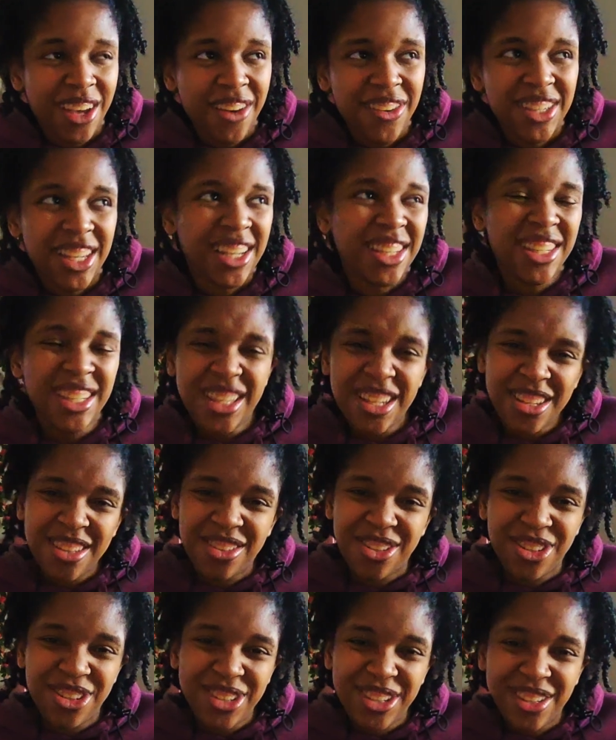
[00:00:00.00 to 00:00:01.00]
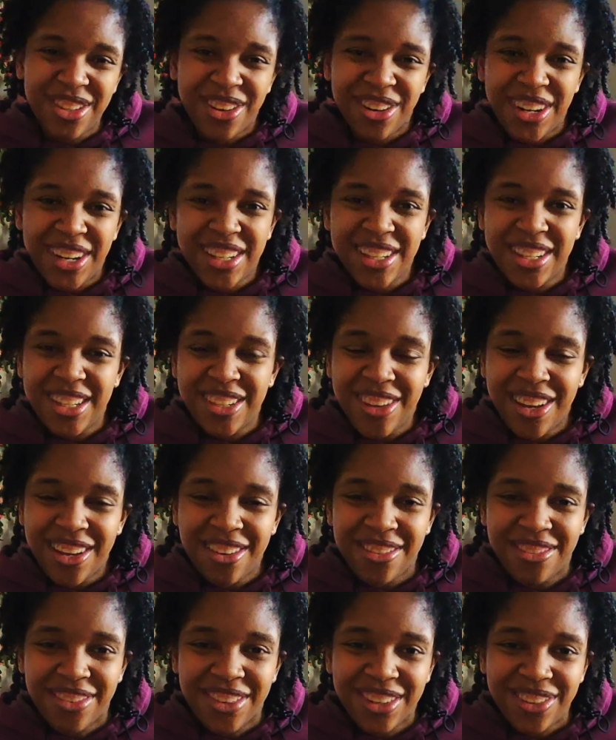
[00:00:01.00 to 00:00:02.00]
I was like, is this a true story? Is this
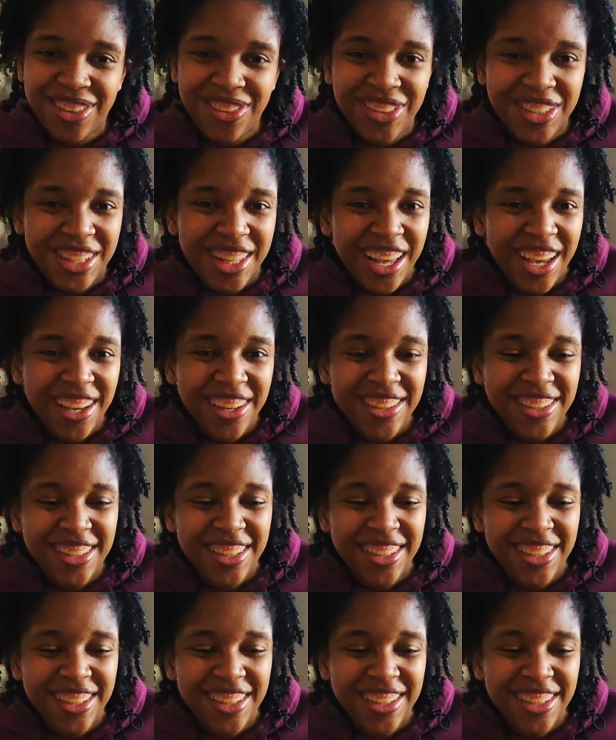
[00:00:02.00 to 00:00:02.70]
about real people's lives?